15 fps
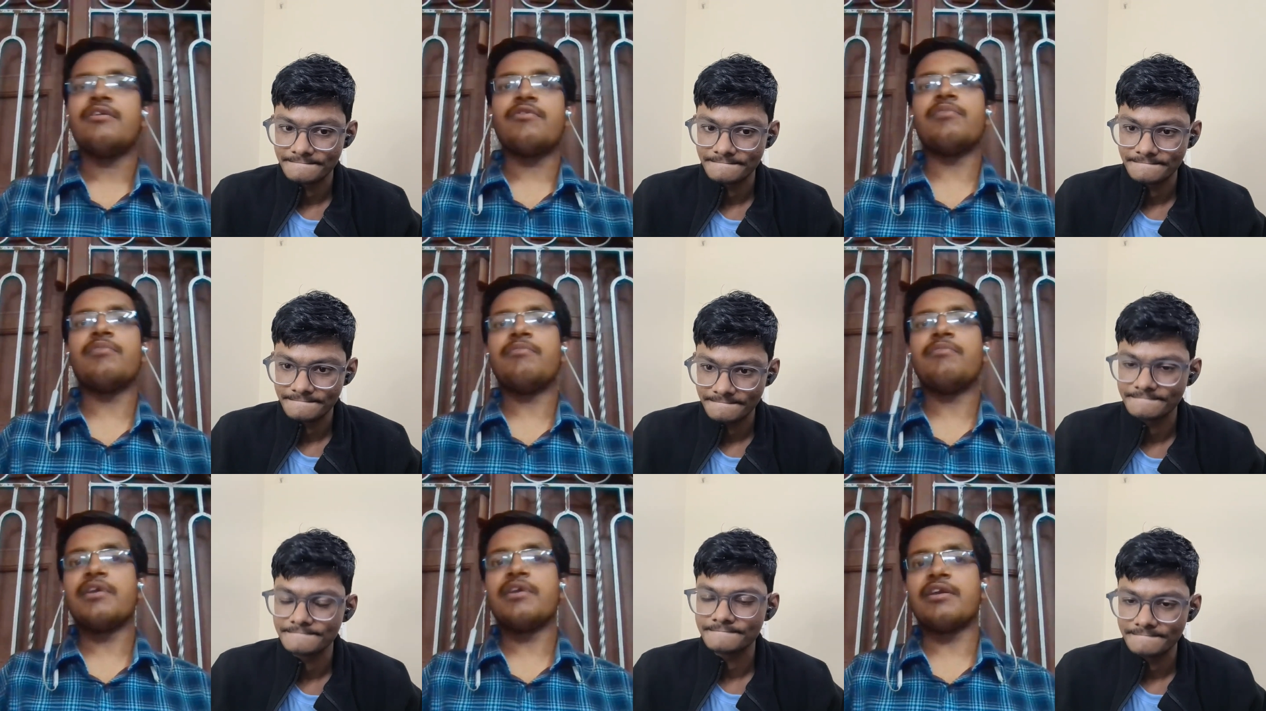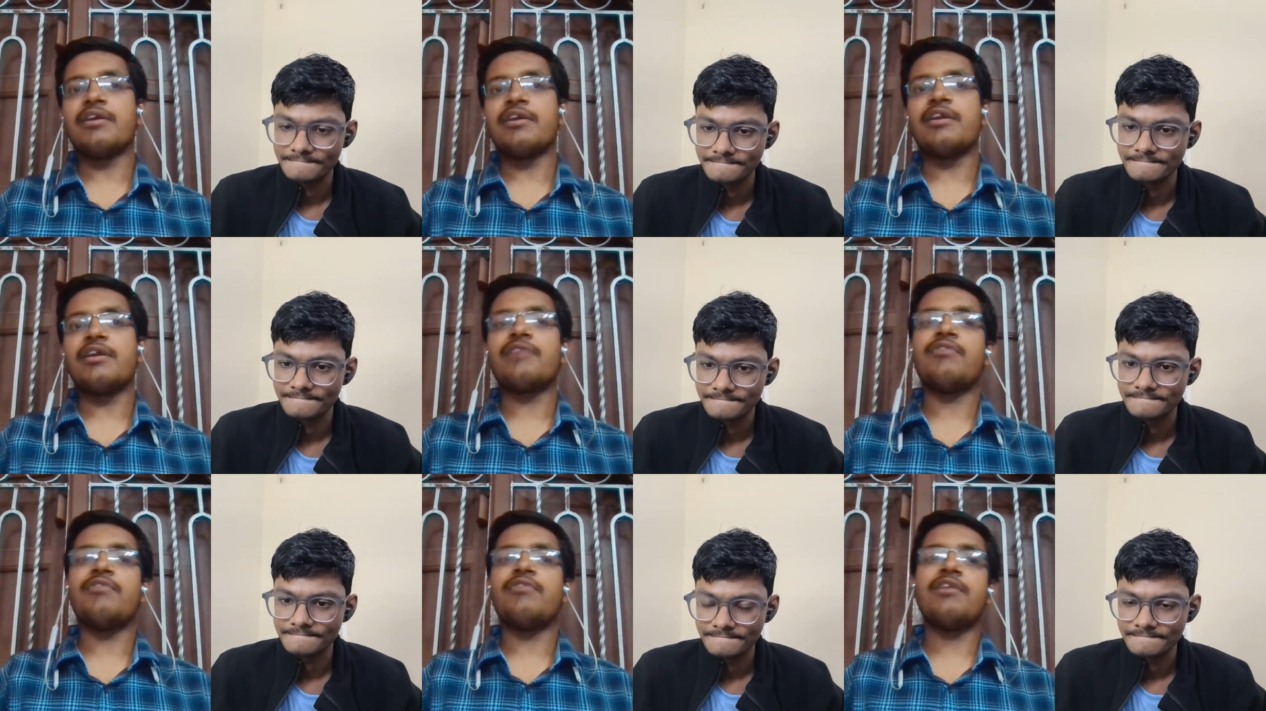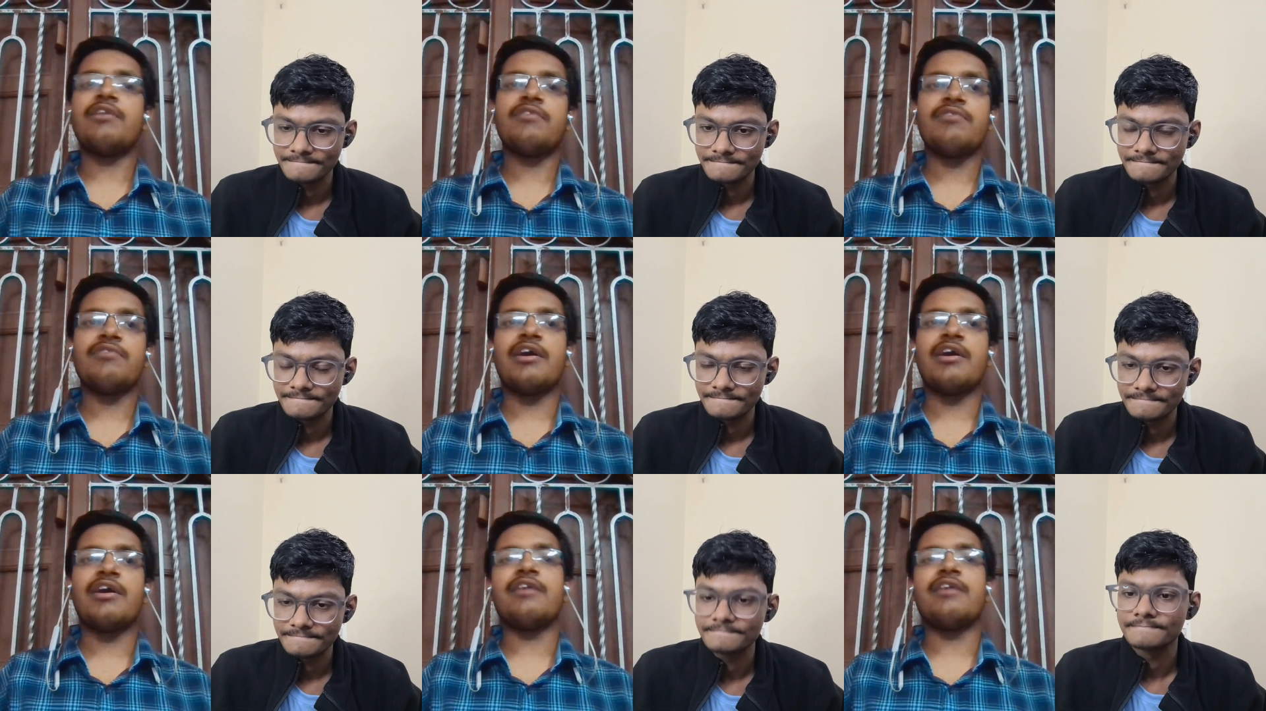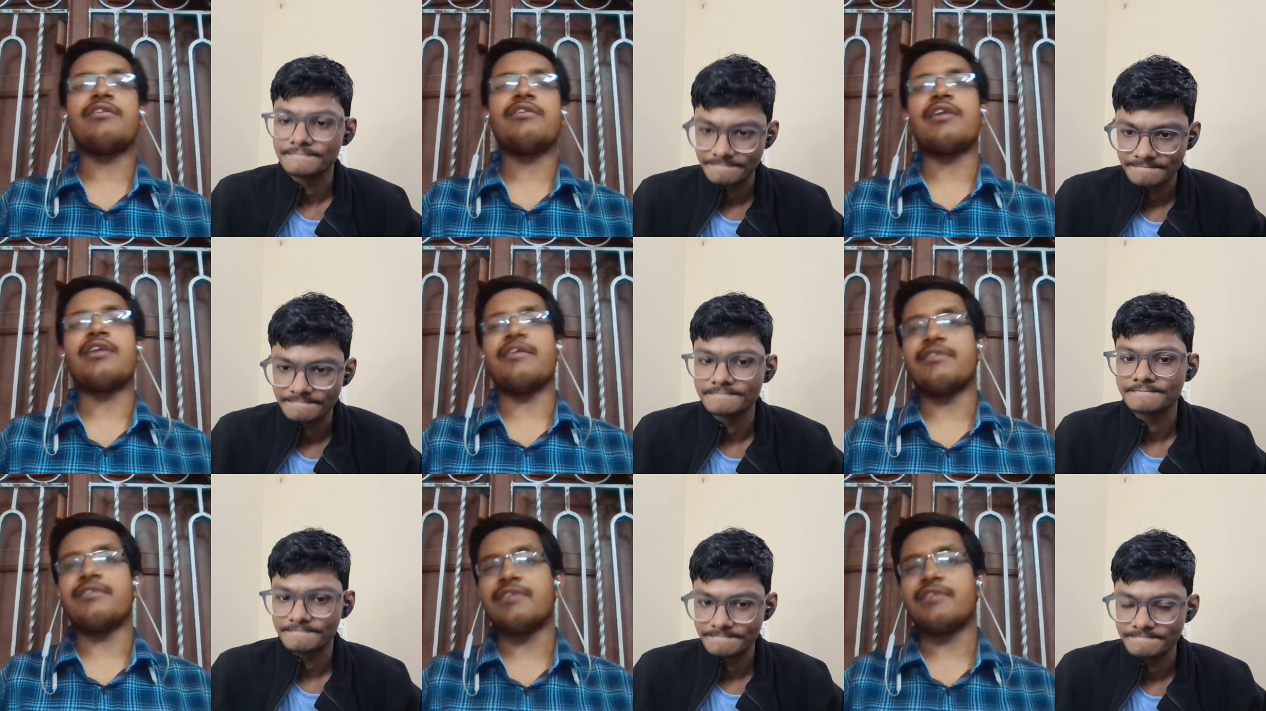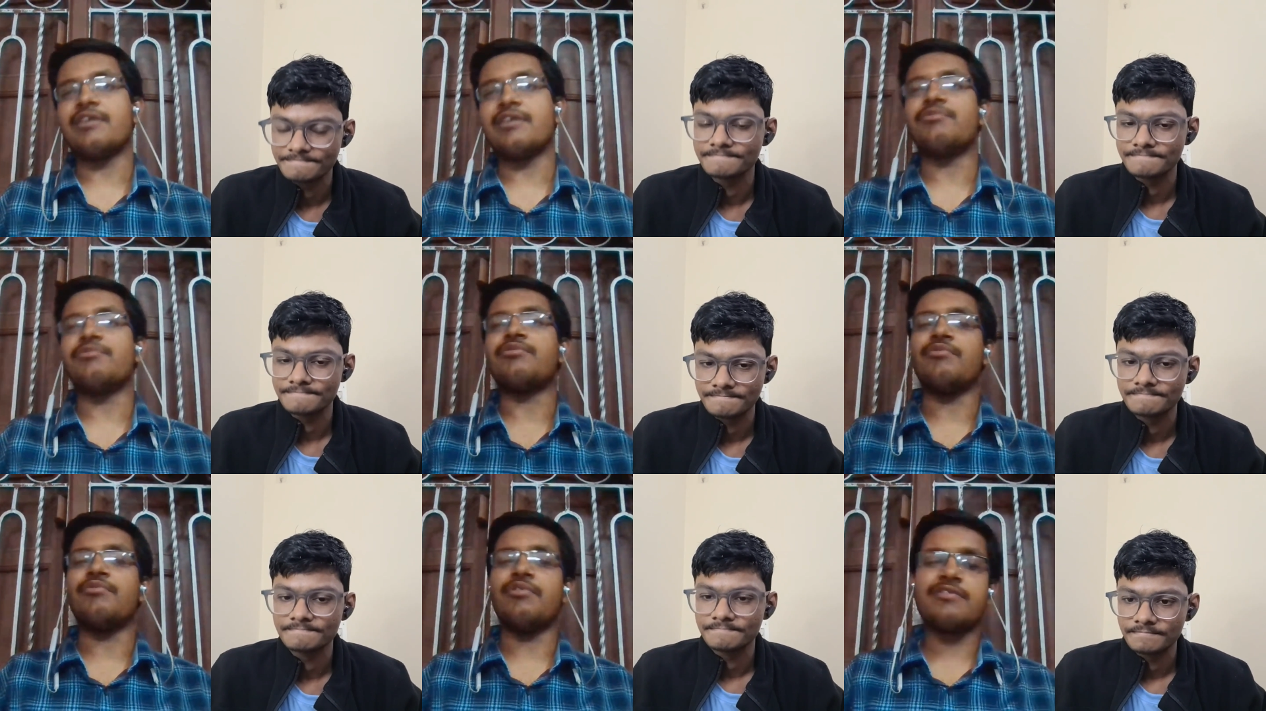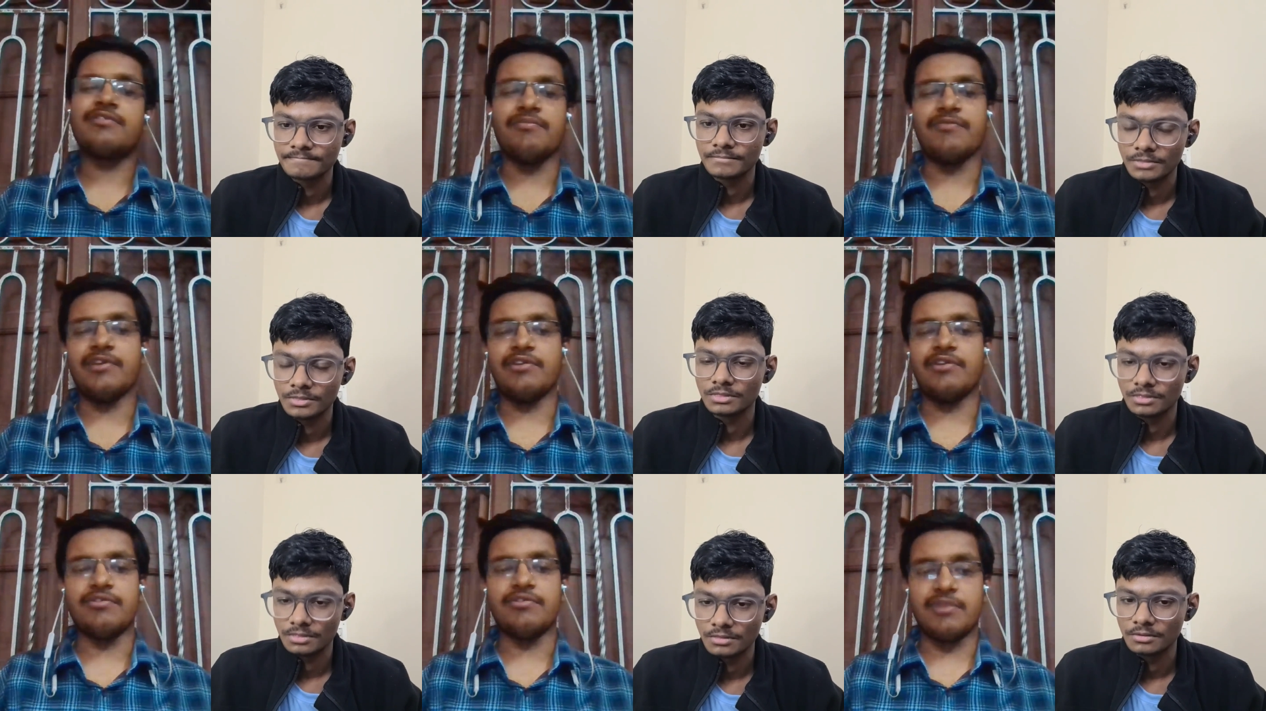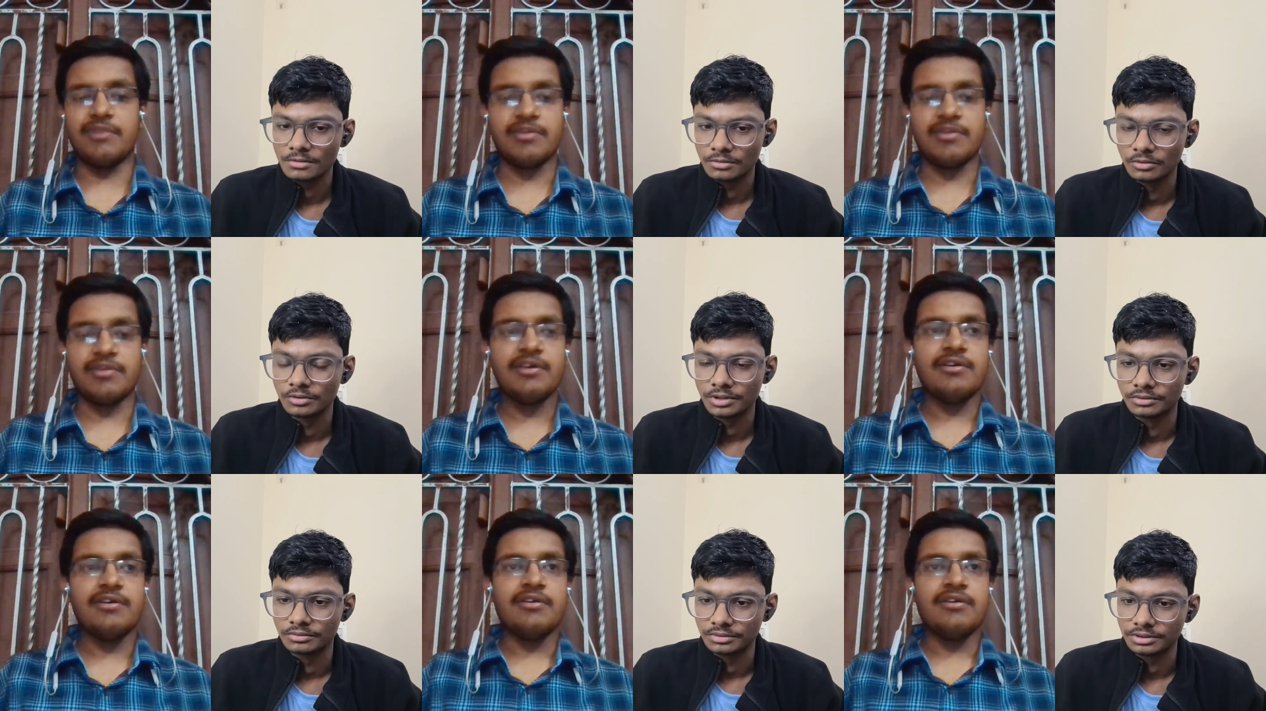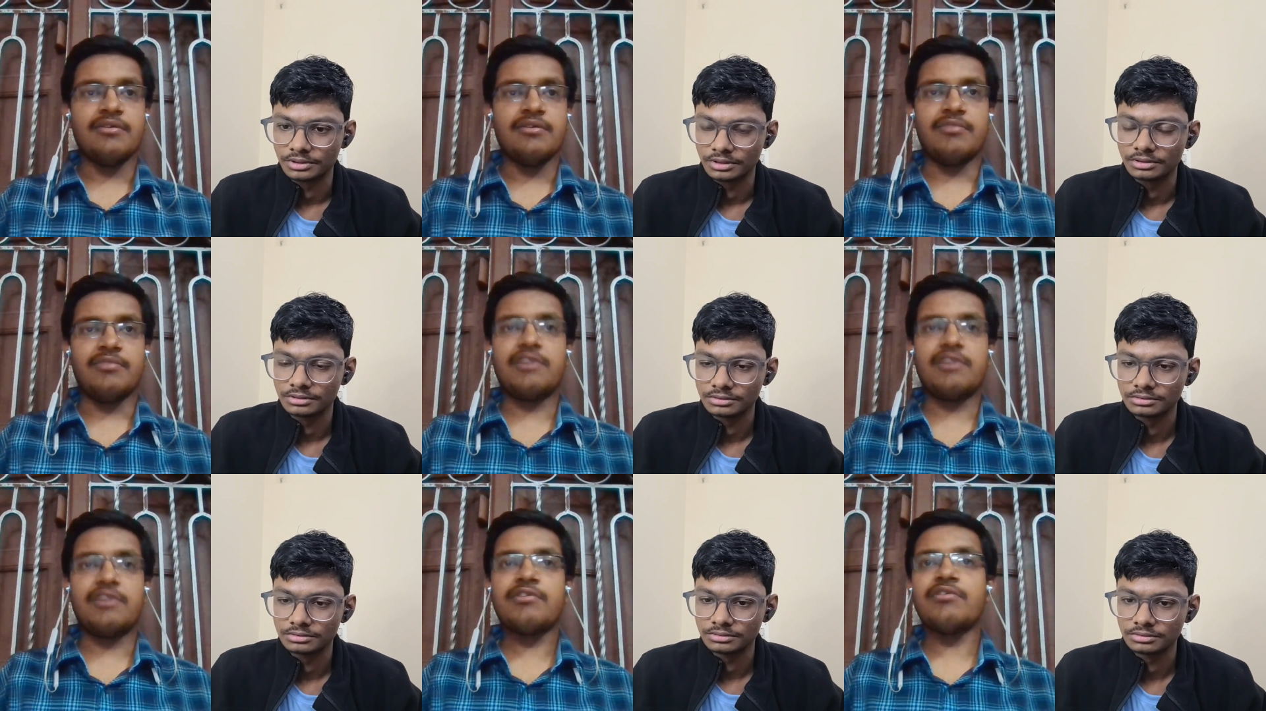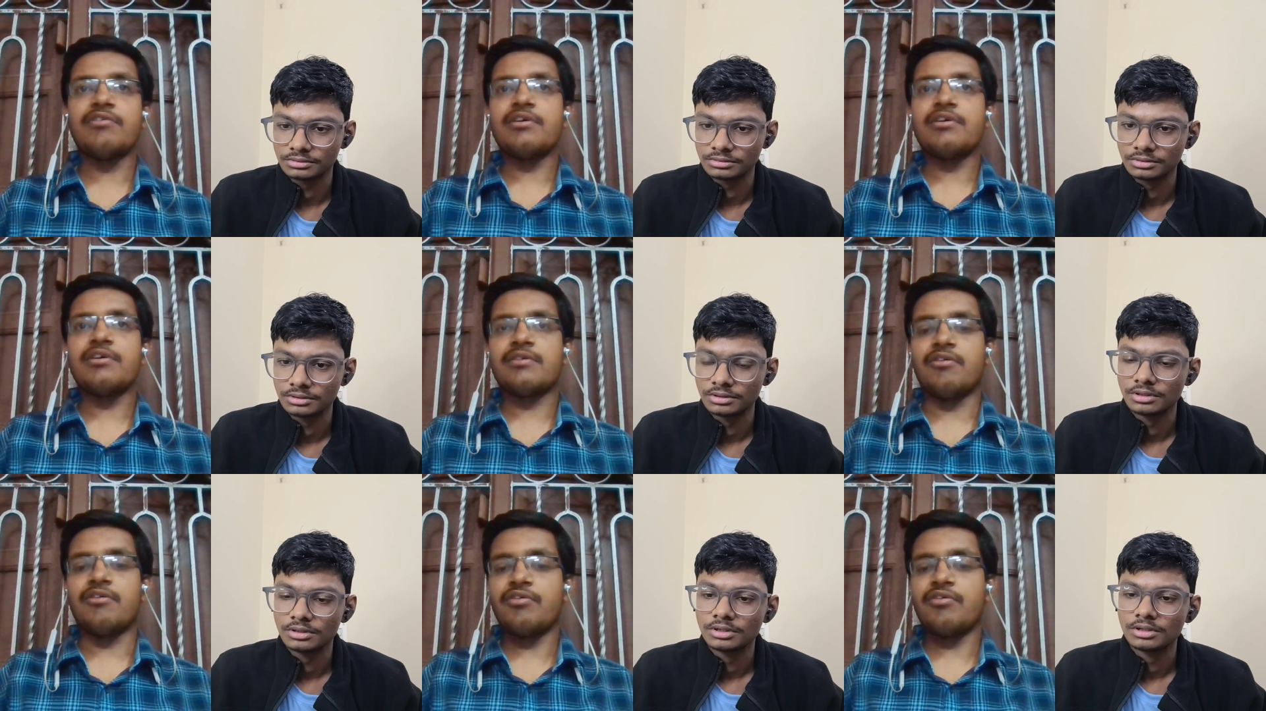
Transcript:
Speaker 1: from the beginning like whenever we had the classes i used to watch some videos maybe okay okay yeah but that was not a, a